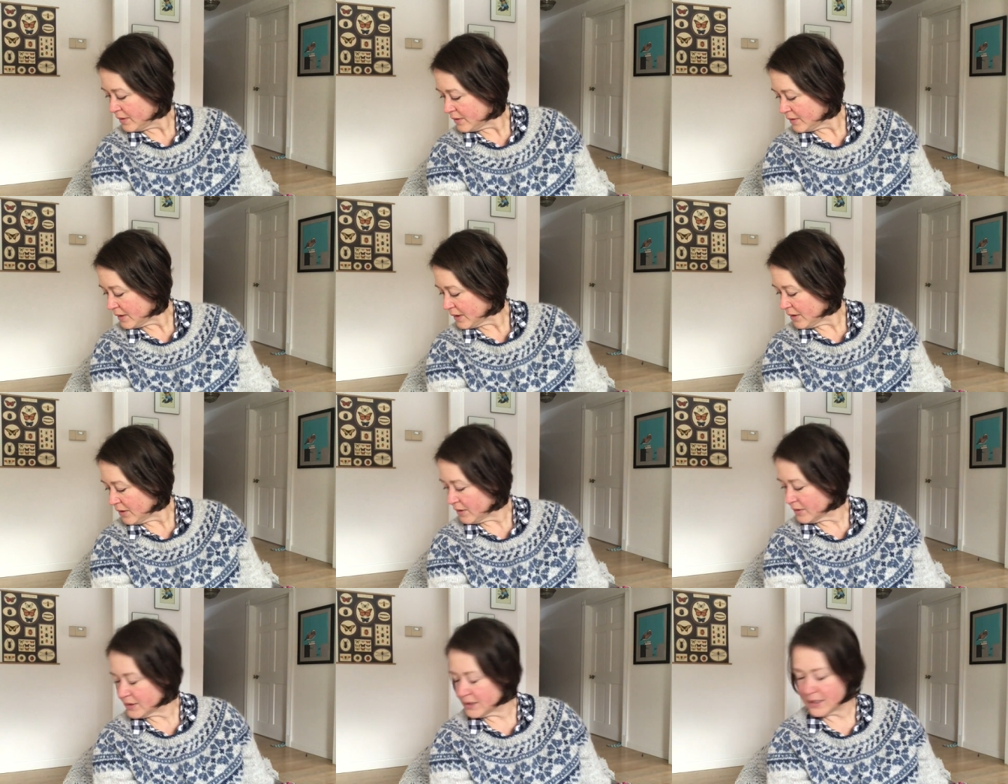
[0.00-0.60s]
they
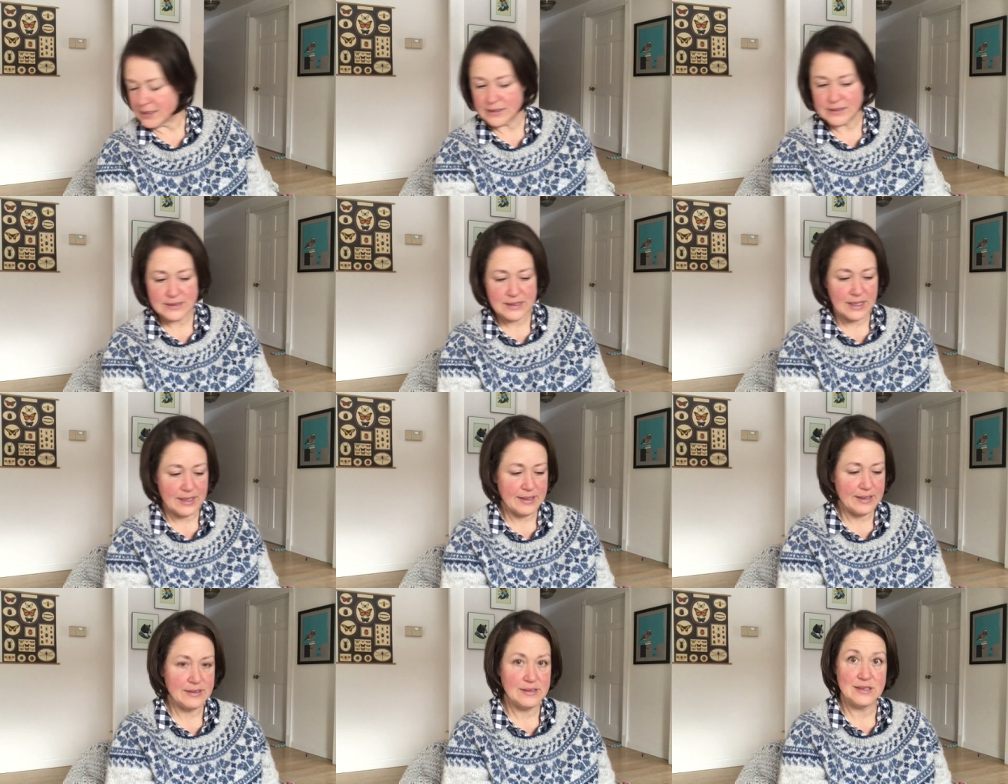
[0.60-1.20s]
all kind of
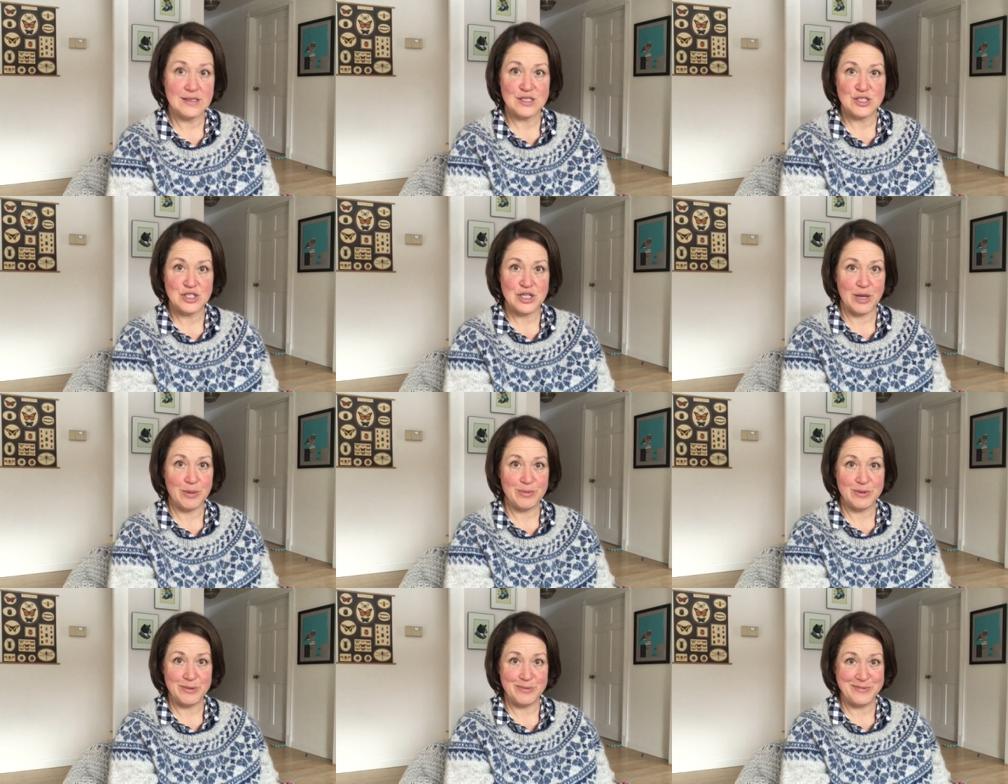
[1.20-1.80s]
tie into the
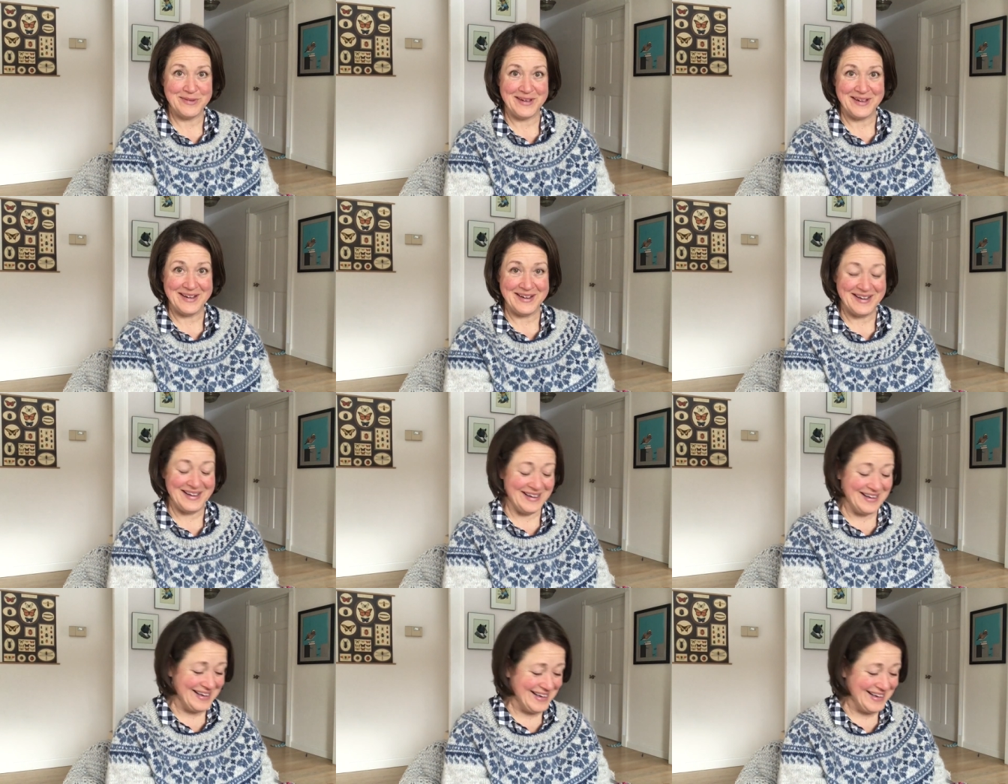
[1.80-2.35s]
shop update.